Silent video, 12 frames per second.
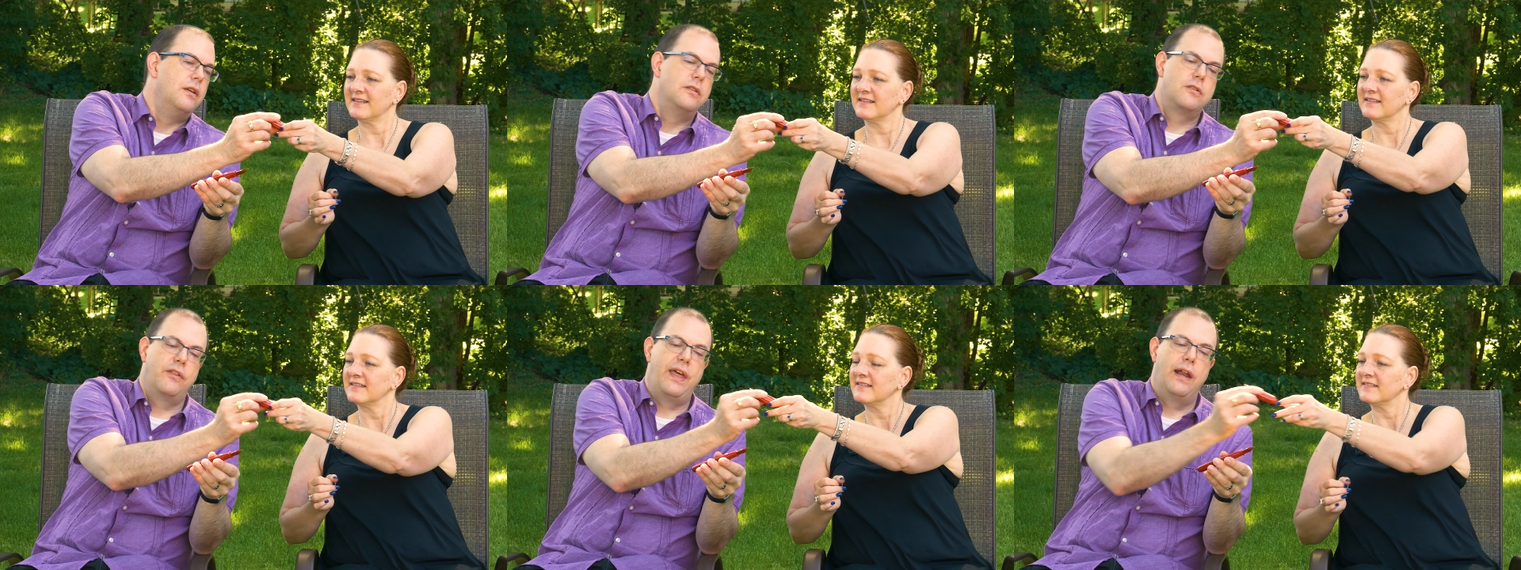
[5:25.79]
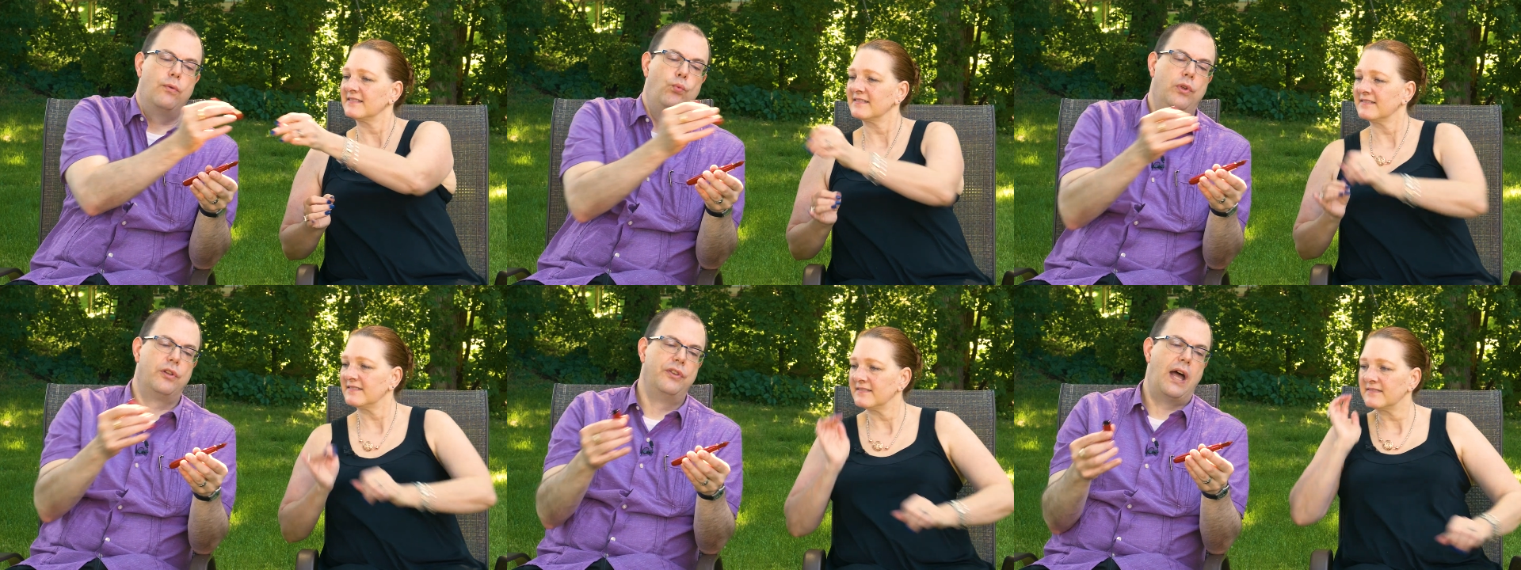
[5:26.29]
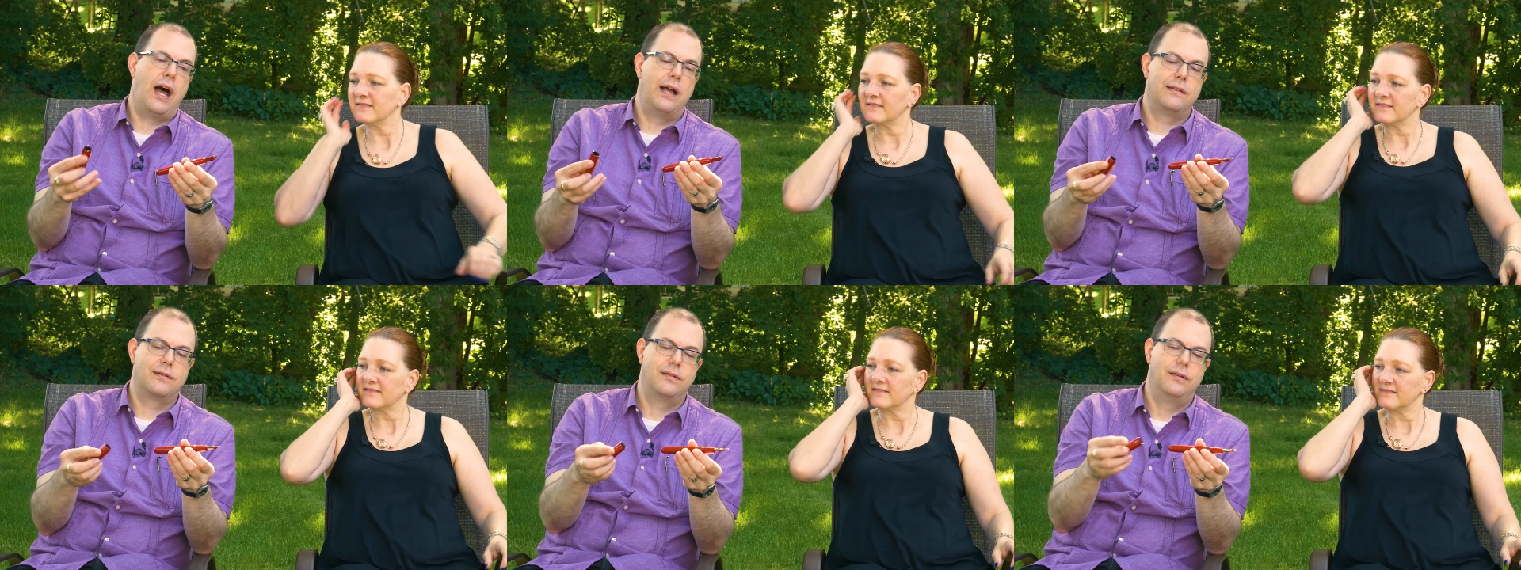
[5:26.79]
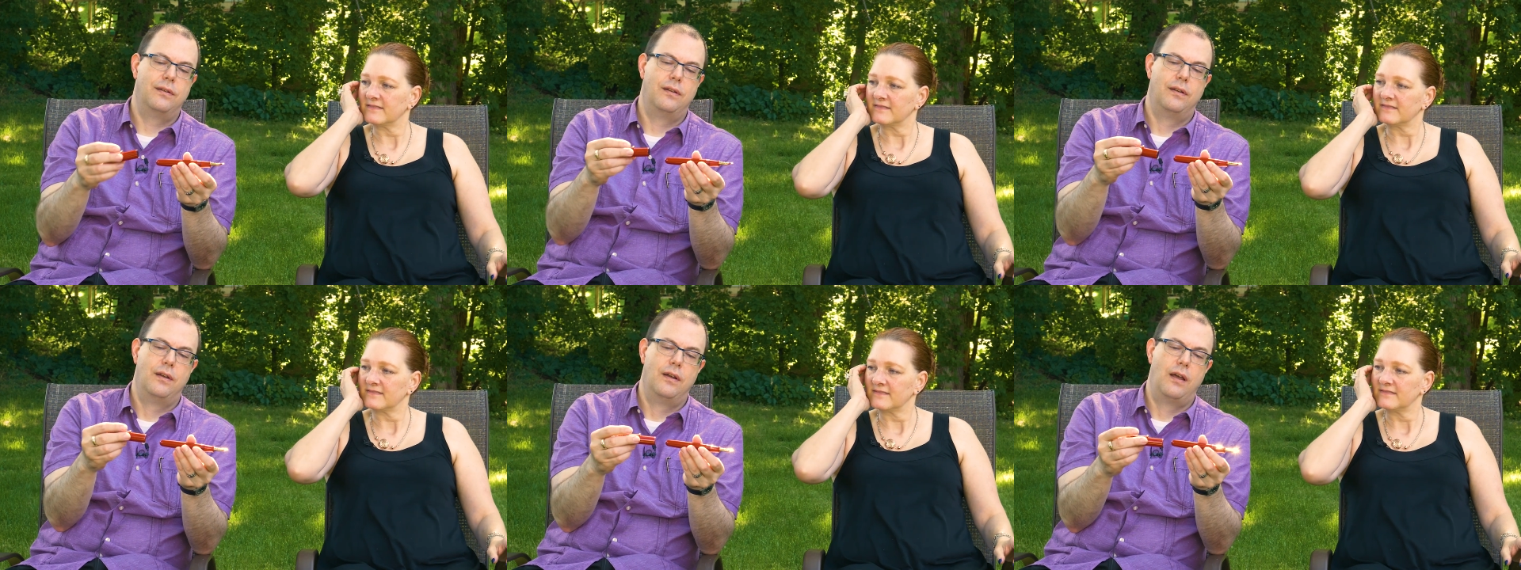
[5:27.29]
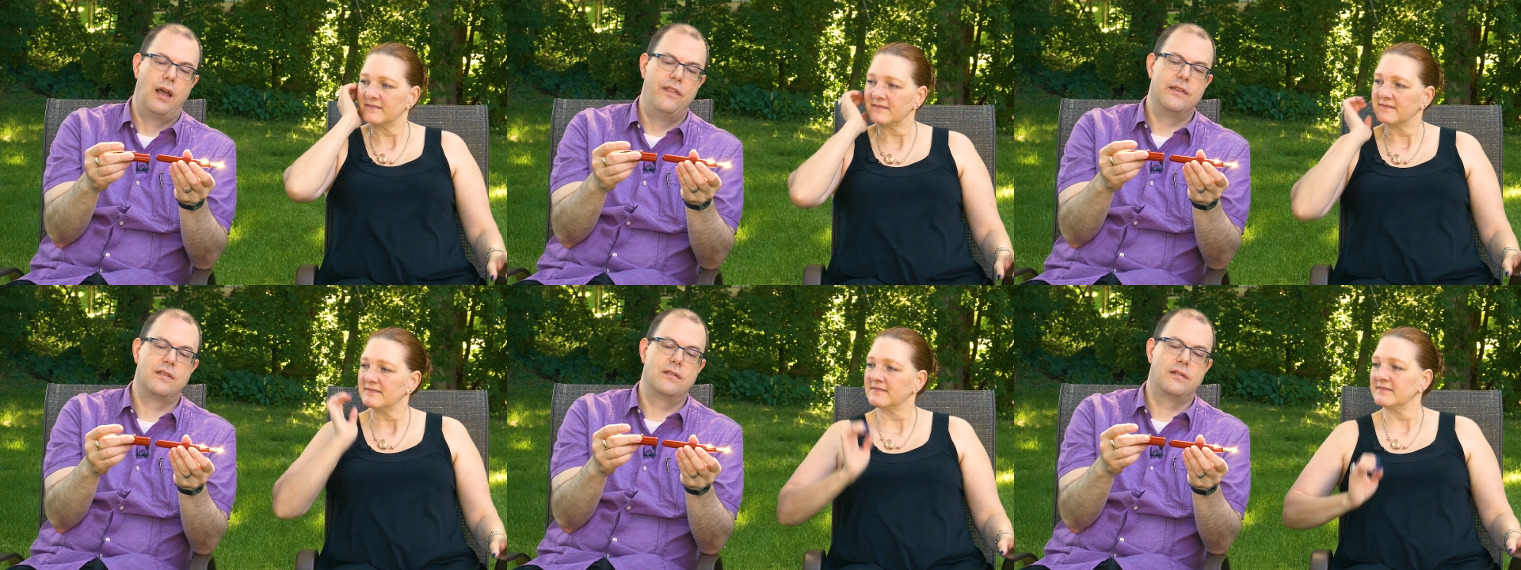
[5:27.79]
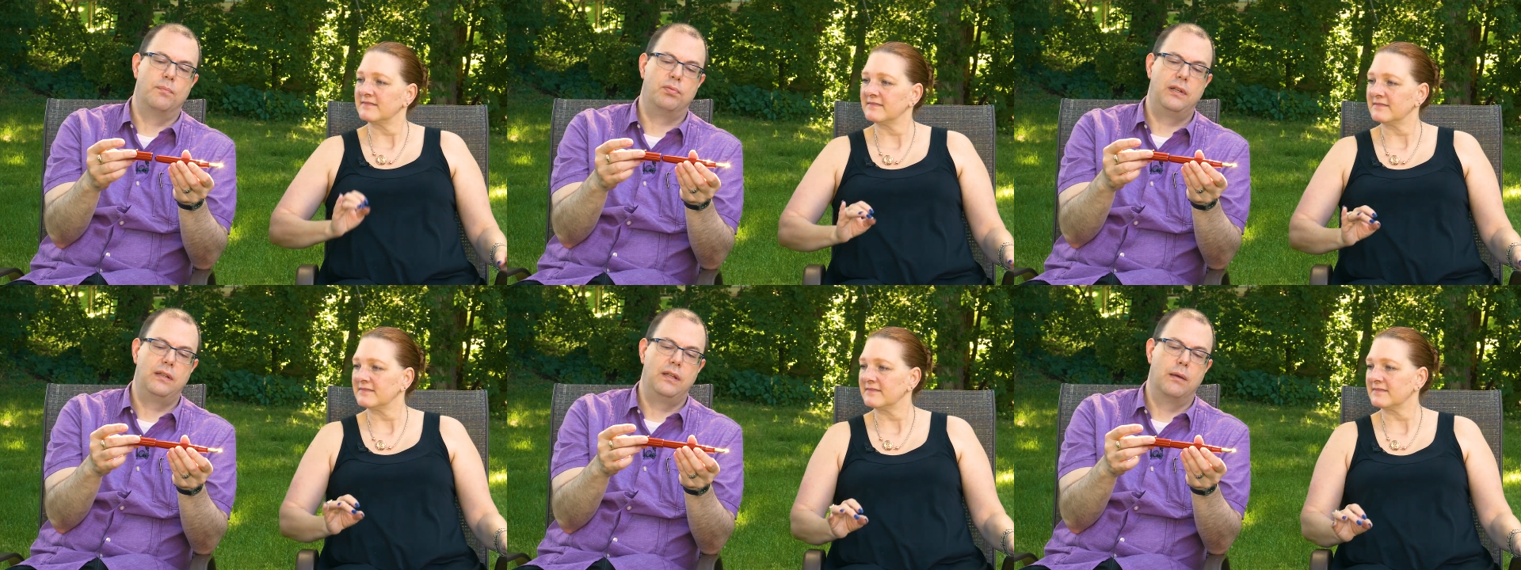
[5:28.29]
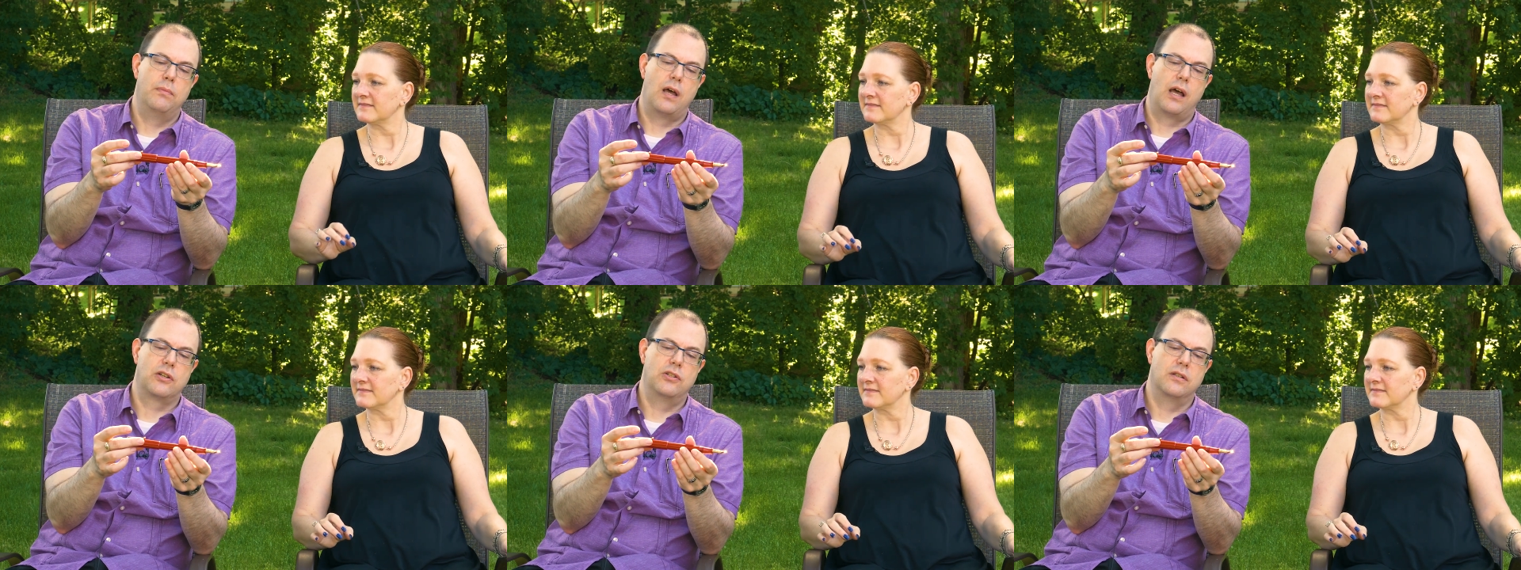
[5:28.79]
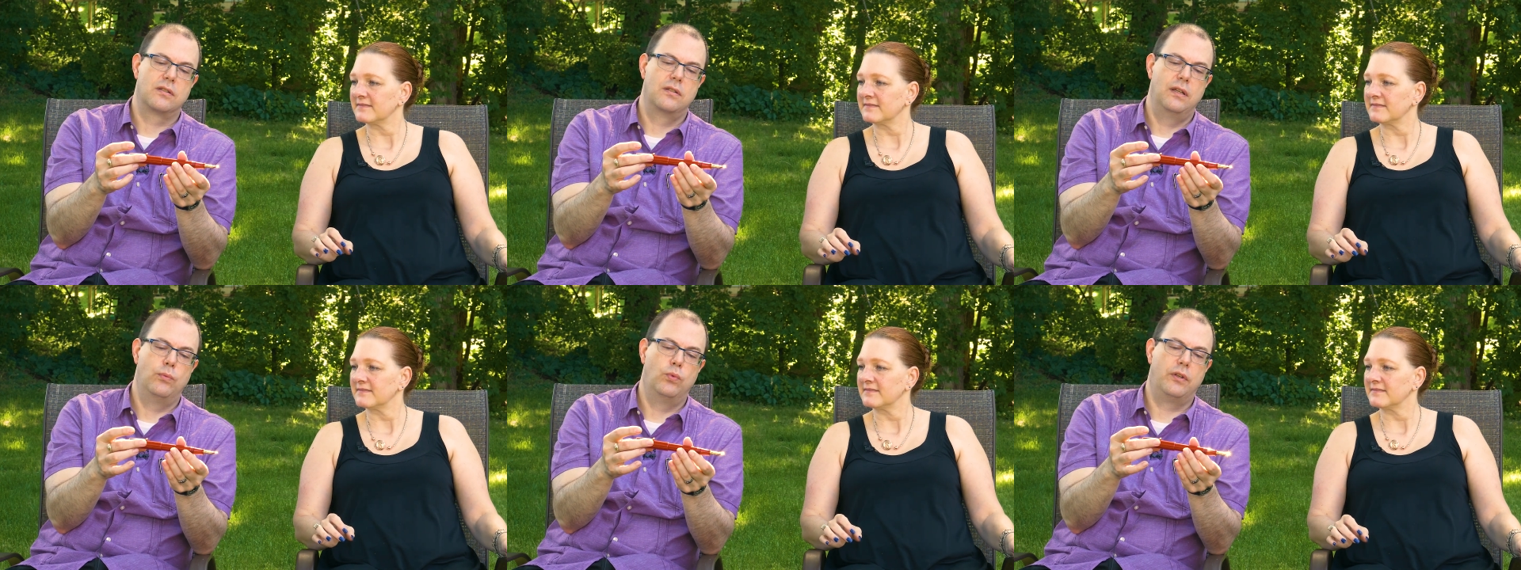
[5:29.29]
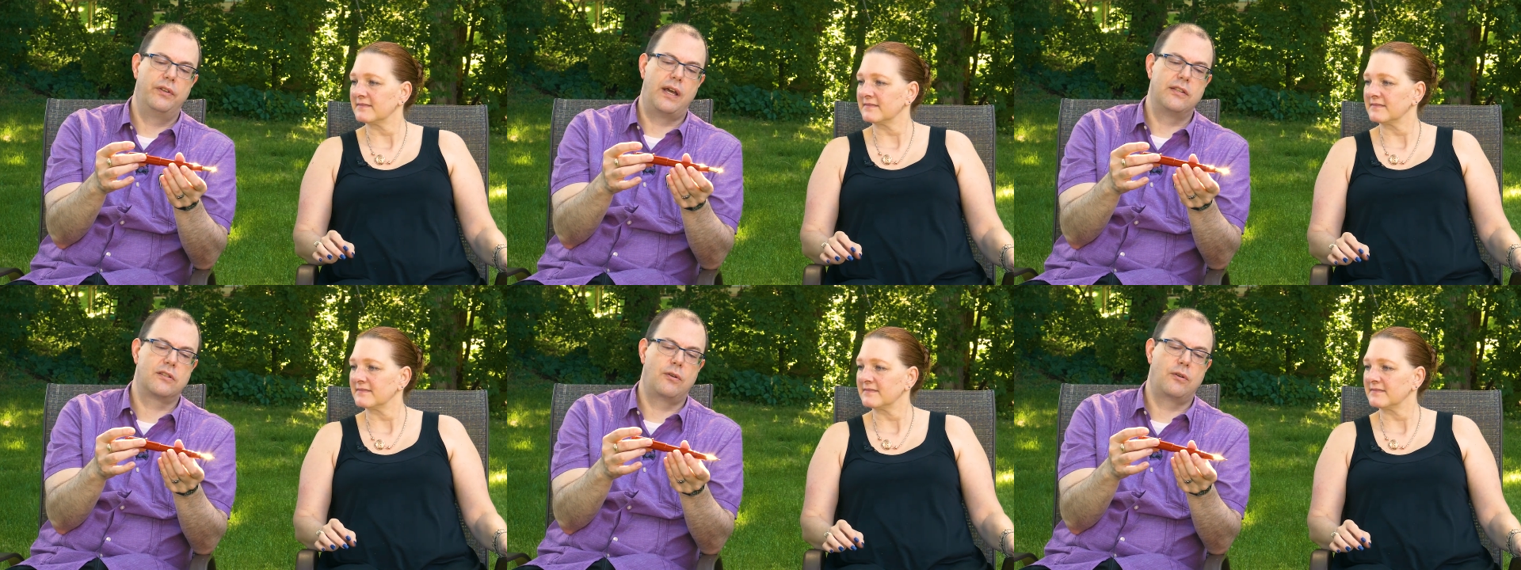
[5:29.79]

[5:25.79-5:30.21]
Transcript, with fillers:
Speaker 1: so that it will not, and this is completely obnoxious, it will not